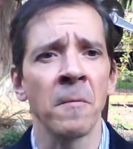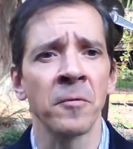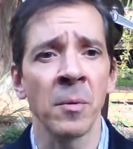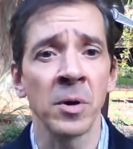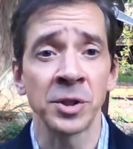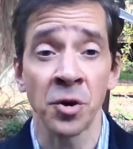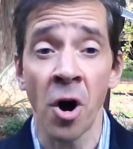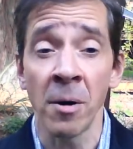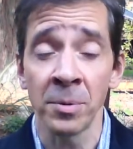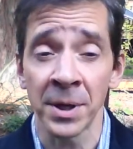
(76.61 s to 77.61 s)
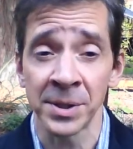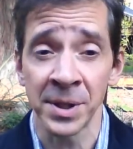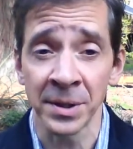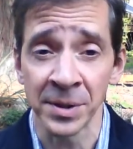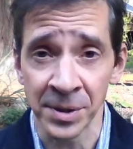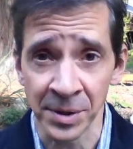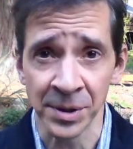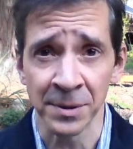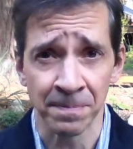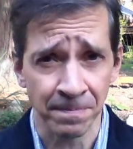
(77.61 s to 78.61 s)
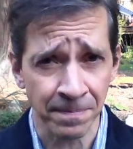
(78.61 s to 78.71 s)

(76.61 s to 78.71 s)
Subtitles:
from which complex sentences,